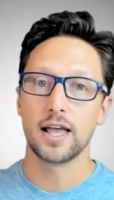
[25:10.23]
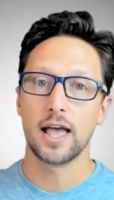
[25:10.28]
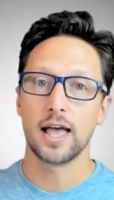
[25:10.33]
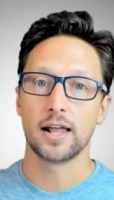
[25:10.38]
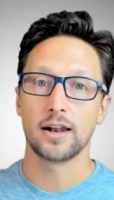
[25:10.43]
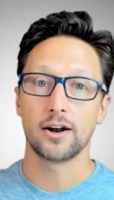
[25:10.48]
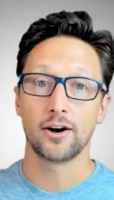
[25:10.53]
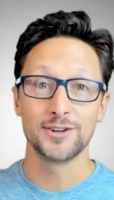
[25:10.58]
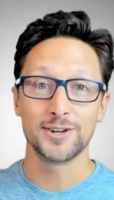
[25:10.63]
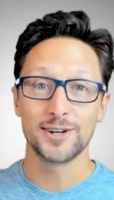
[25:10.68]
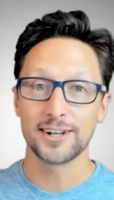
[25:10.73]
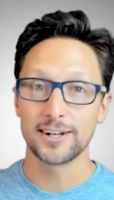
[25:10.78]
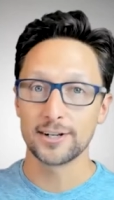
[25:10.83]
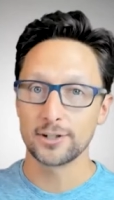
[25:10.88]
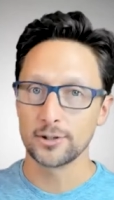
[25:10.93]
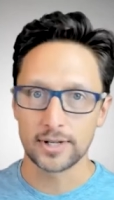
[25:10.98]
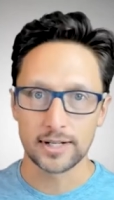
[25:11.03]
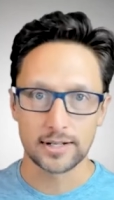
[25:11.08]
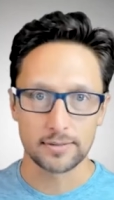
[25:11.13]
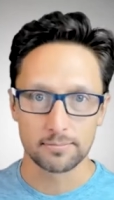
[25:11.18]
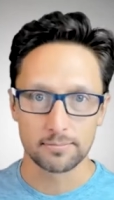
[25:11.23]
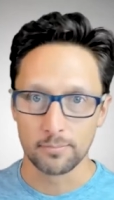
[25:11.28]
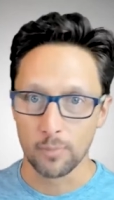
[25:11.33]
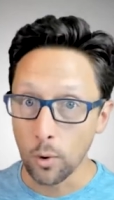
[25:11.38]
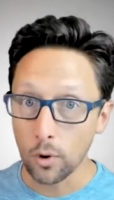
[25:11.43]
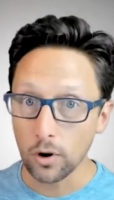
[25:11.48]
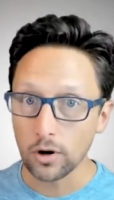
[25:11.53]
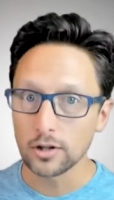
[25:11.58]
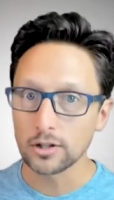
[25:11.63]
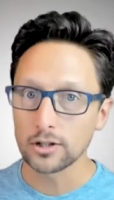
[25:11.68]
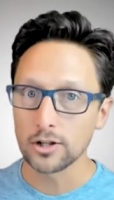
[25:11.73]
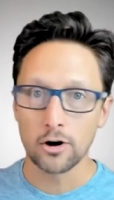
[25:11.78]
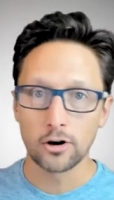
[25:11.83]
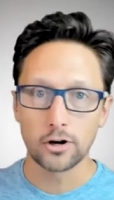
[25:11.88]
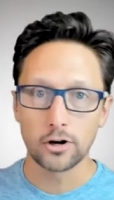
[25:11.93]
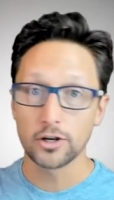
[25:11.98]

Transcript: and are you going to do it more, longer?